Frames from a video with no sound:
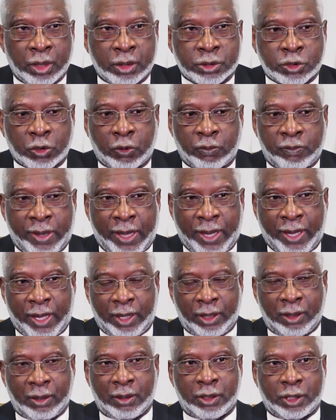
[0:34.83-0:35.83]
So
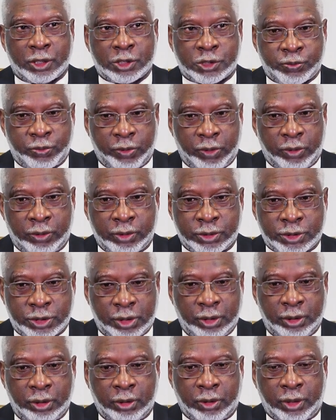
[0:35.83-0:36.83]
my experience
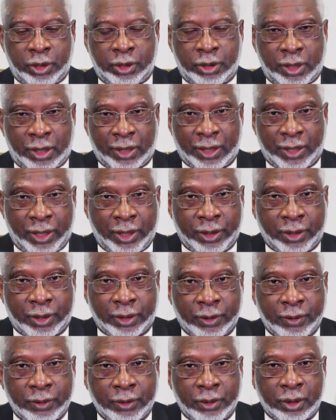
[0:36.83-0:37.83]
here in
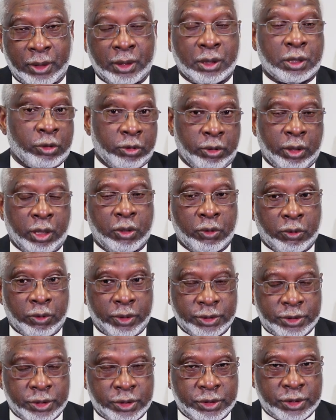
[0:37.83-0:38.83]
Atlanta including
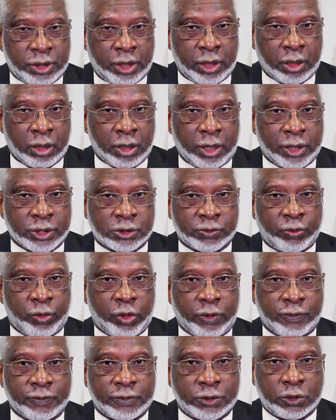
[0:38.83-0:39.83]
going to jail as a
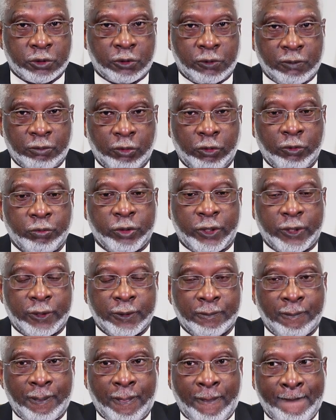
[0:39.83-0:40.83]
part of the student movement
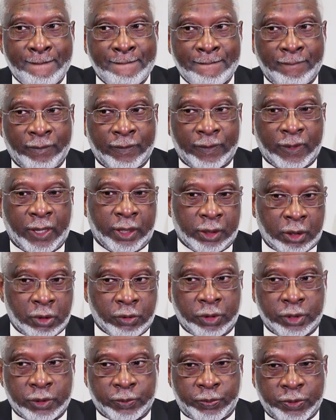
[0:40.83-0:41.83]
and
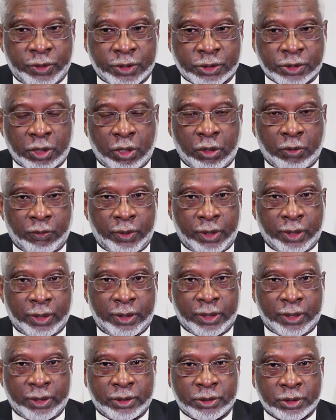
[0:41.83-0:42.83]
going to prison on one
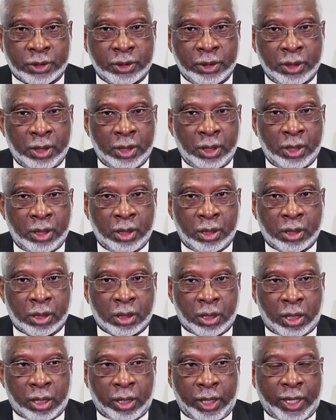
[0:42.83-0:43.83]
occasion,
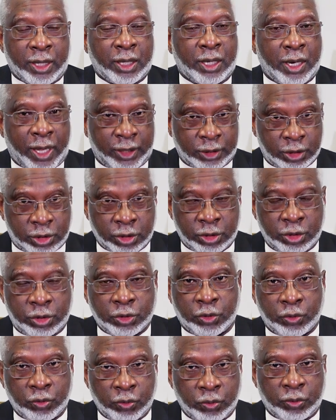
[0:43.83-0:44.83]
uh, had a lot to
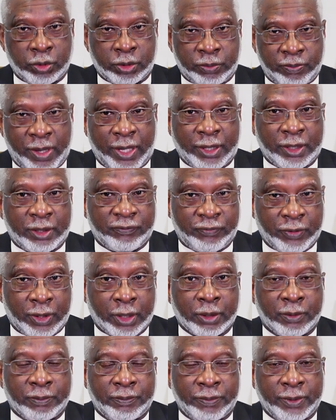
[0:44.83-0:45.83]
do with my
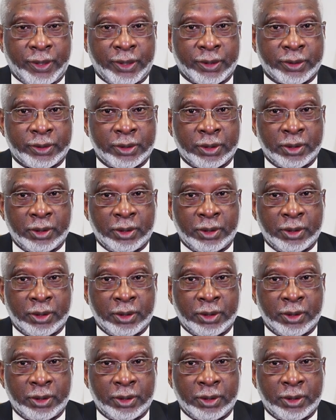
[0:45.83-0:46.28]
development